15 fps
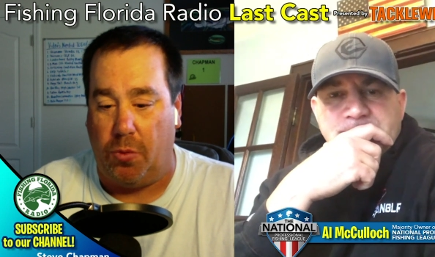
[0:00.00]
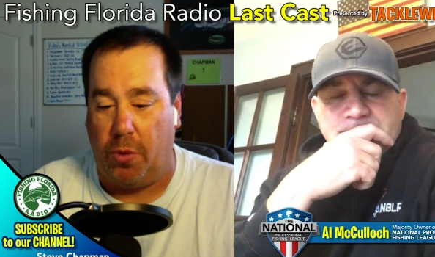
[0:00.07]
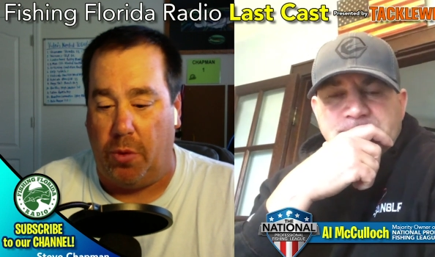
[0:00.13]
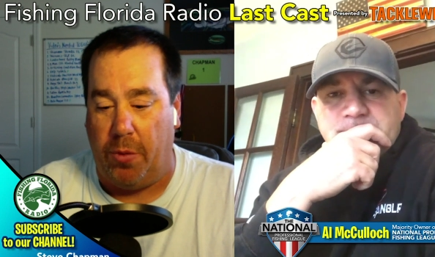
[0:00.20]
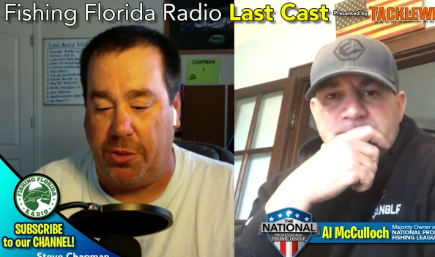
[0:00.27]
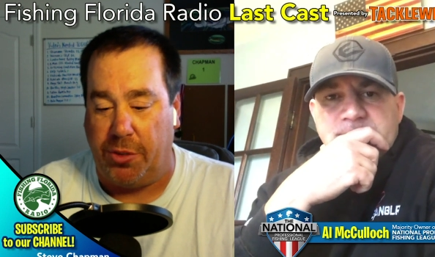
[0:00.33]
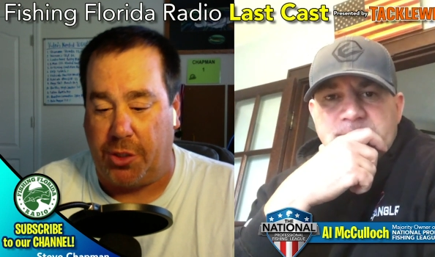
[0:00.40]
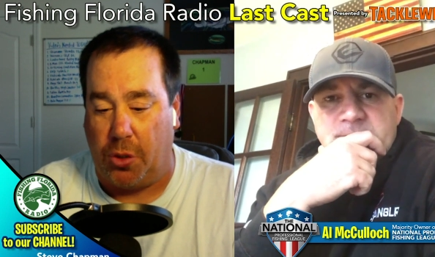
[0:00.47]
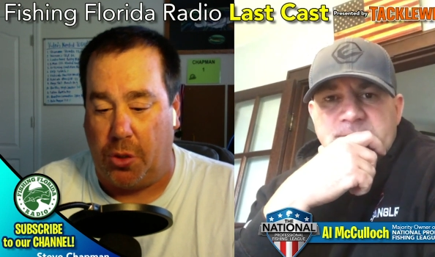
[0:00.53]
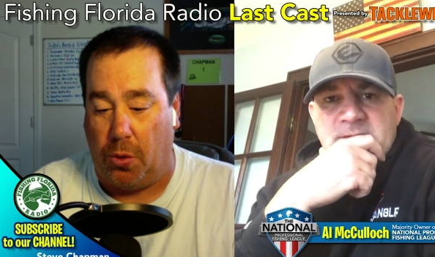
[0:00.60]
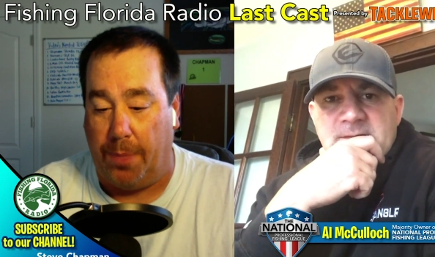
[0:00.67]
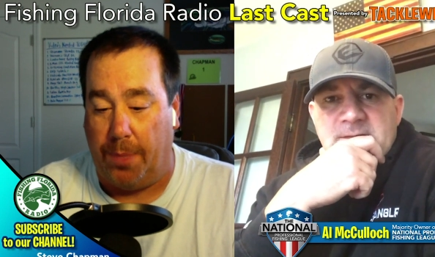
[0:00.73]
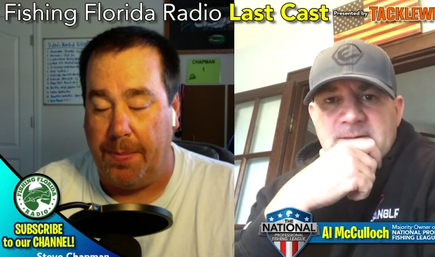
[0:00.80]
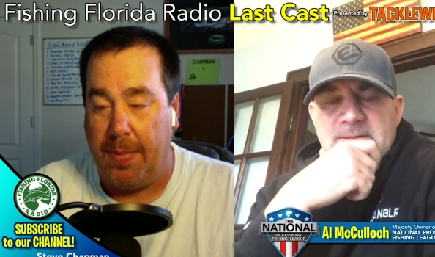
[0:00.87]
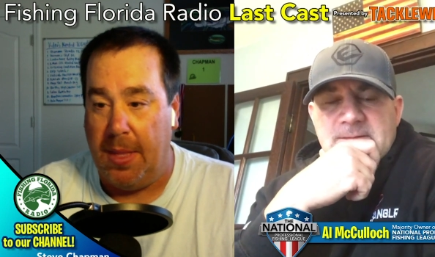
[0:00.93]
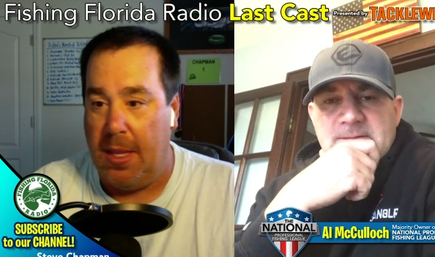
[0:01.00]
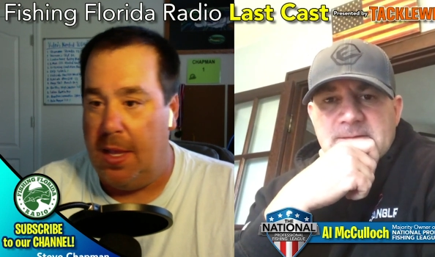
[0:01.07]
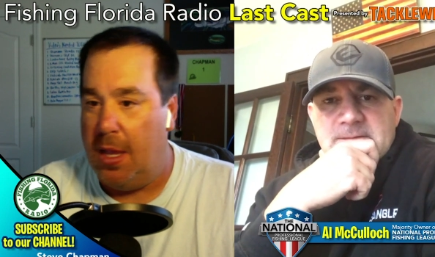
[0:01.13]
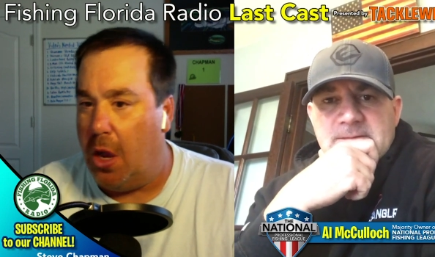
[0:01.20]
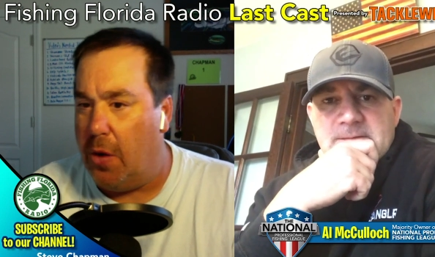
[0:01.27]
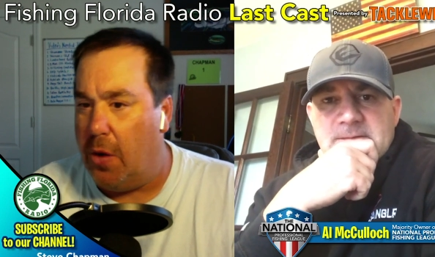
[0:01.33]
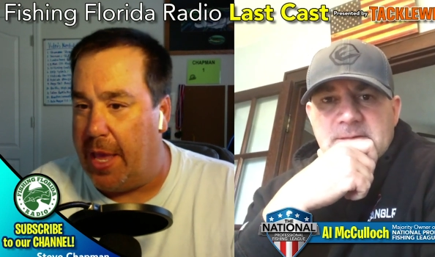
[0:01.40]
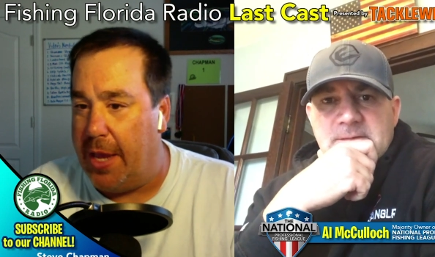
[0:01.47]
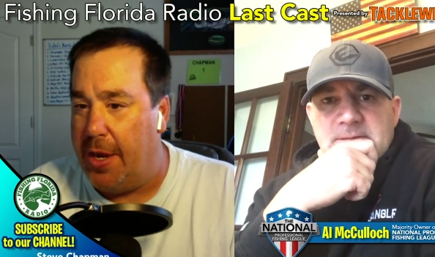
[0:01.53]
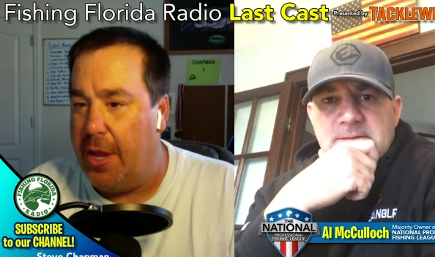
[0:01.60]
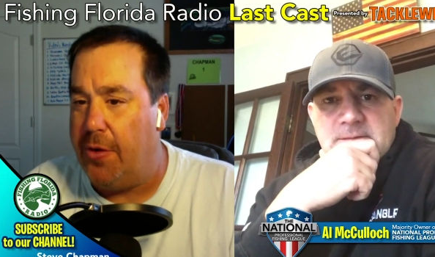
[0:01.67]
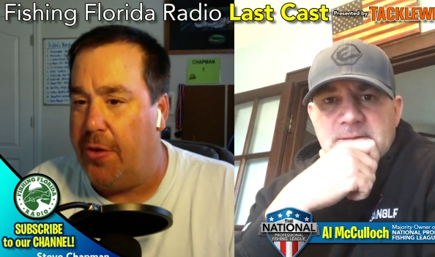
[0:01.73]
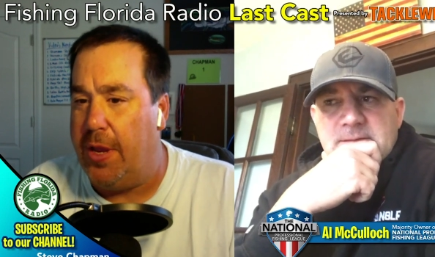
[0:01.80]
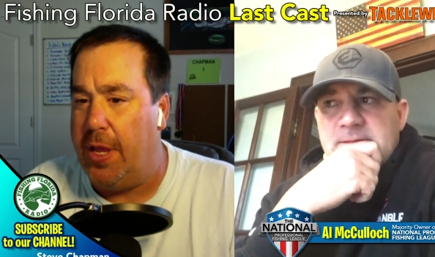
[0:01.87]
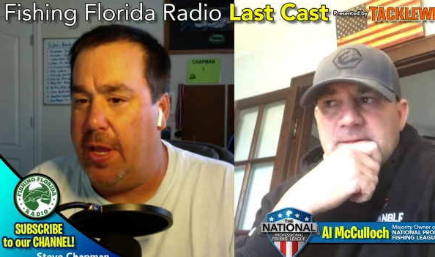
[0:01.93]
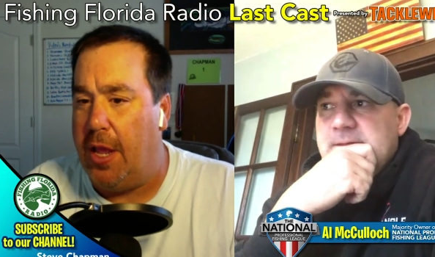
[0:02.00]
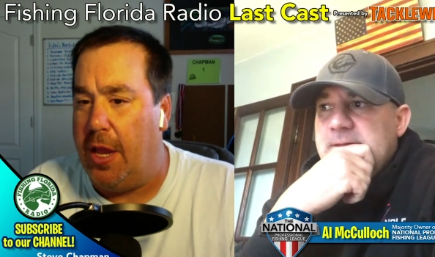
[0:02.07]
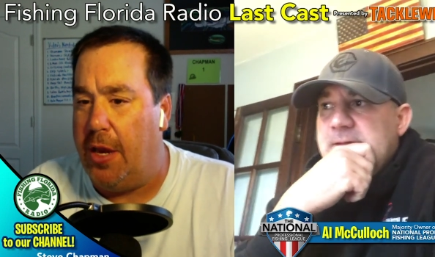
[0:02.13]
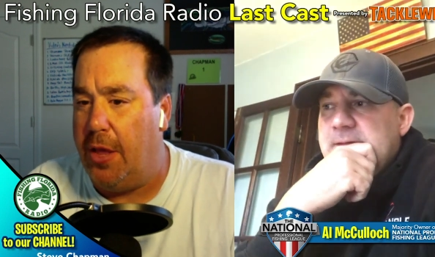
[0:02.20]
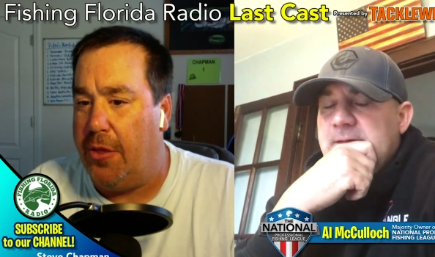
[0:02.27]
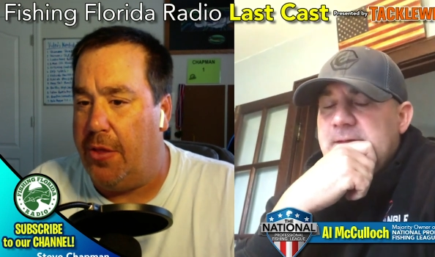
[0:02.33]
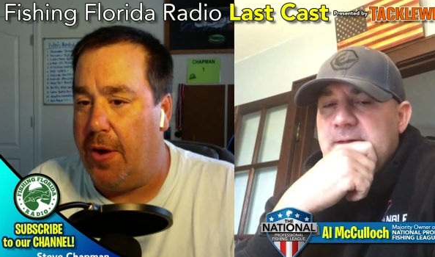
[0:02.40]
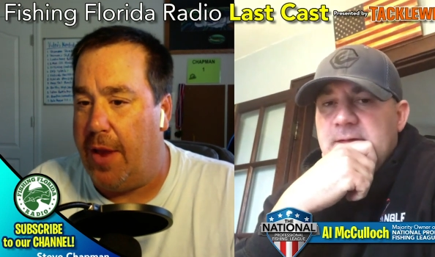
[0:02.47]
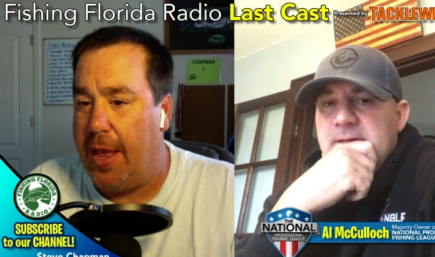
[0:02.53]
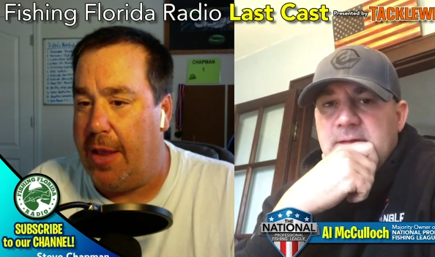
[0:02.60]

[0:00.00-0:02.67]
Speaker 1: it was cool. Okay, another another